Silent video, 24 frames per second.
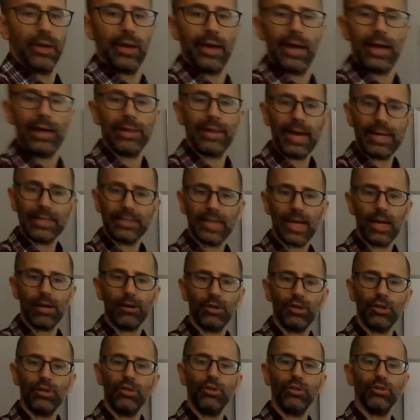And that's how
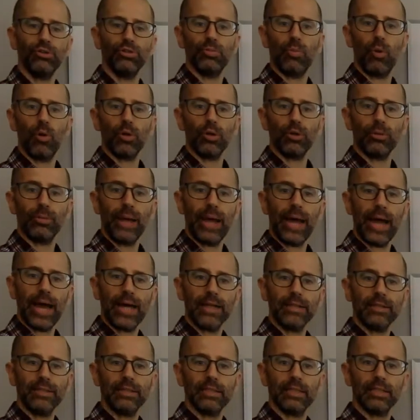you use molar
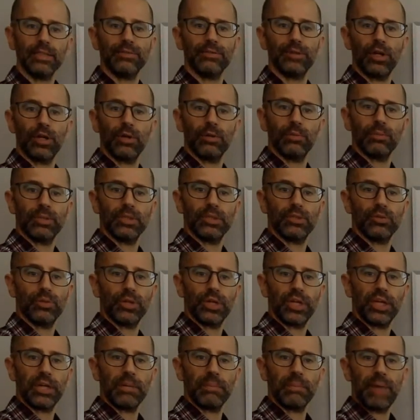mass to convert
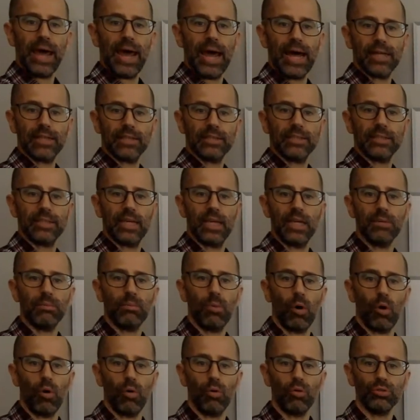between mass and
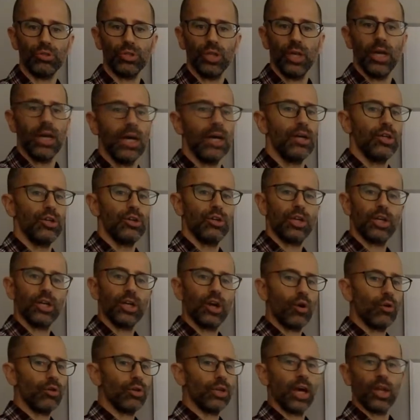moles. You can
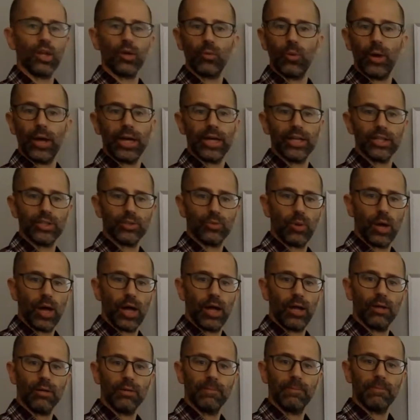go the other way as
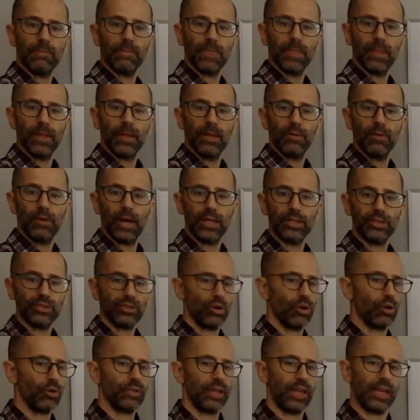well, right?
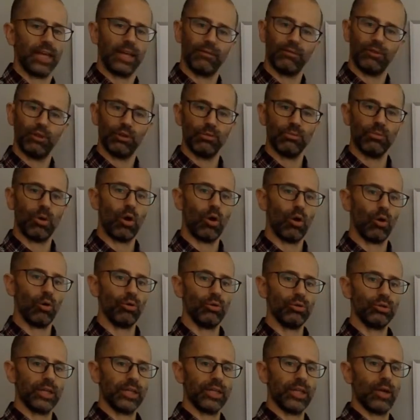So if they give you
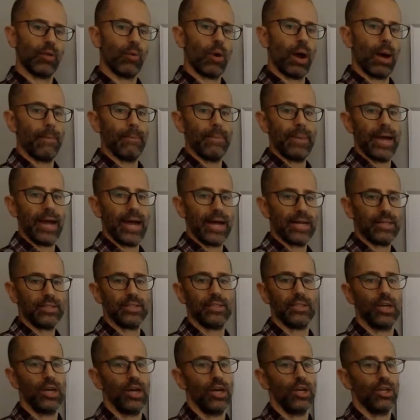moles and they want
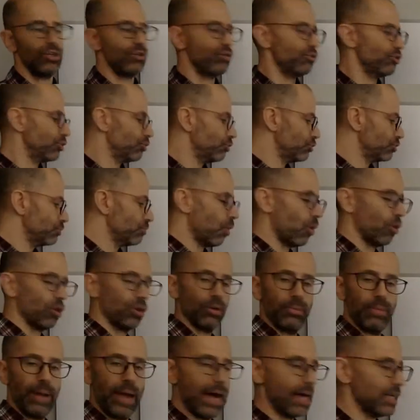mass, you use molar
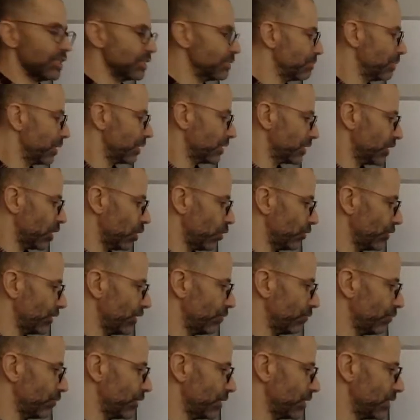mass. But the only
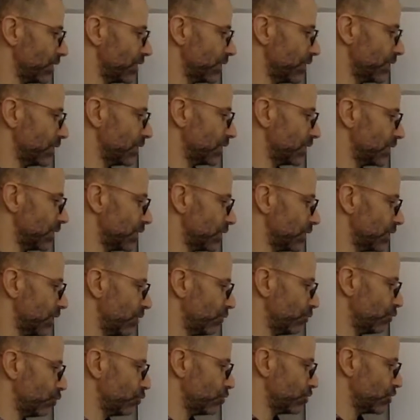difference is, since
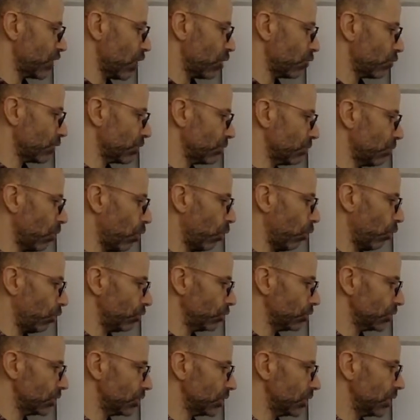if you start with
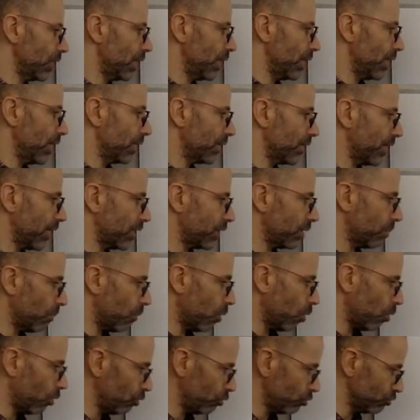moles, then the
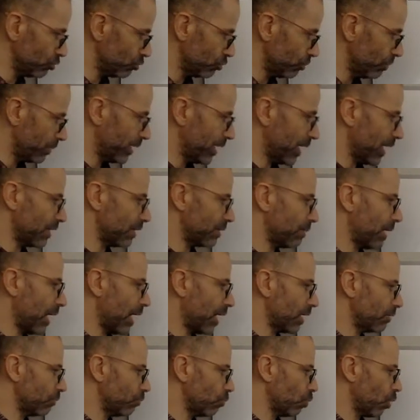moles will be on the
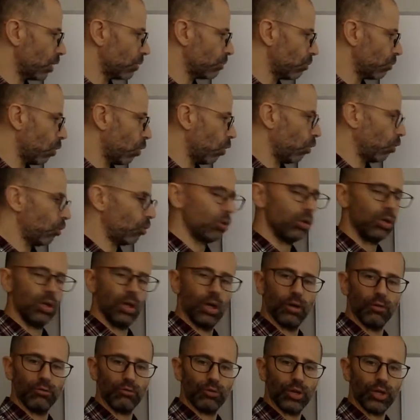bottom, 1 mole
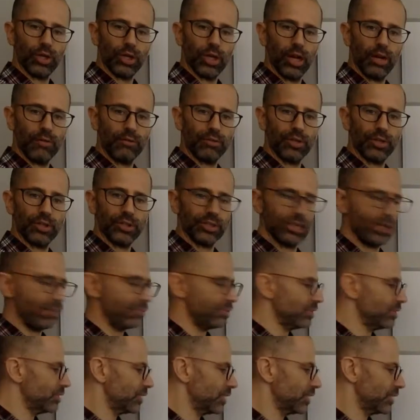of whatever your
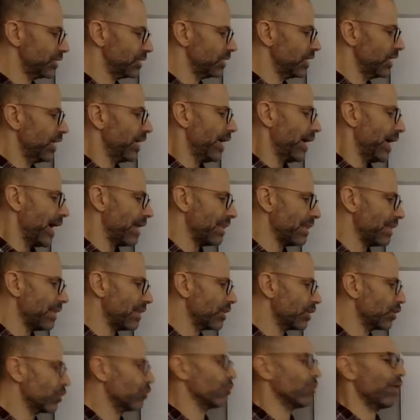substance is, and then
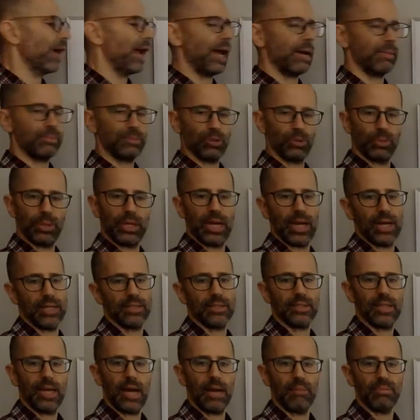the grams will be on
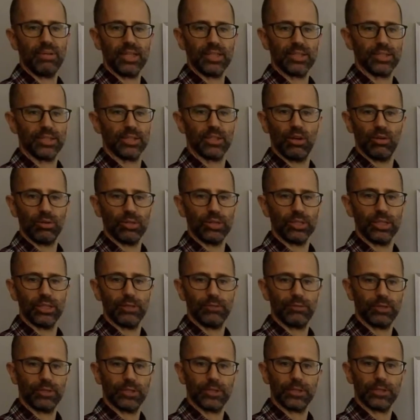top. That's the only
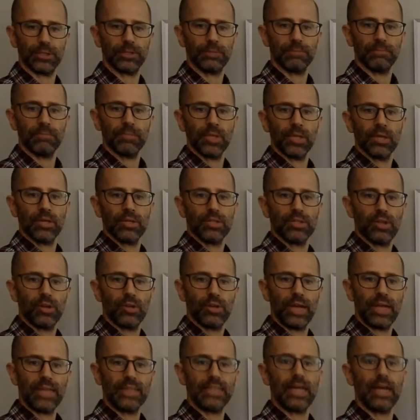difference. So
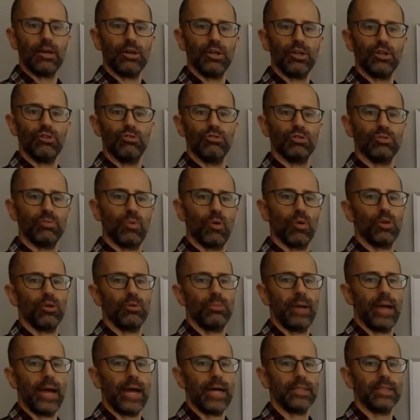that's how you use molar
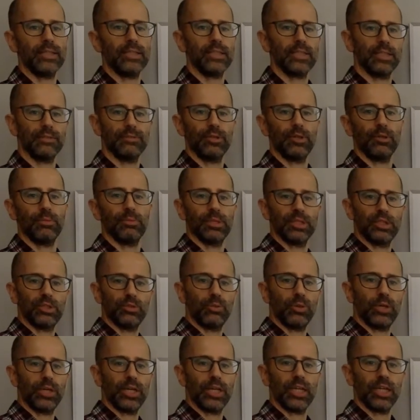mass to convert
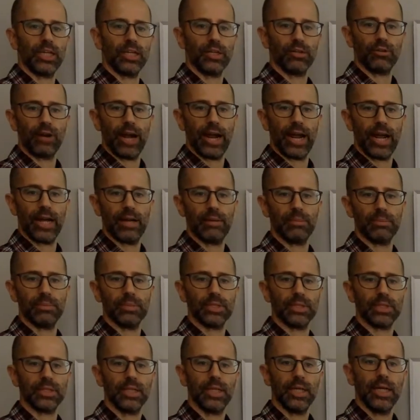between
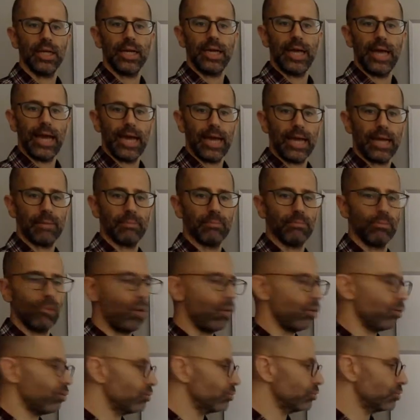grams and
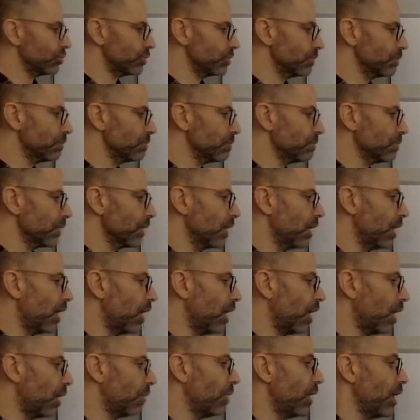moles.
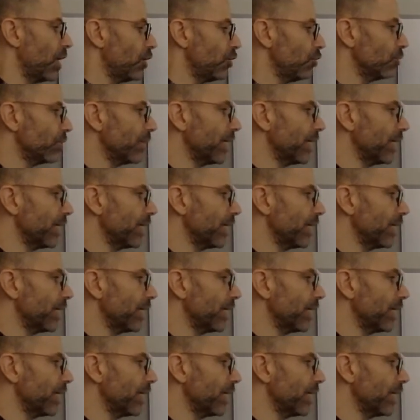You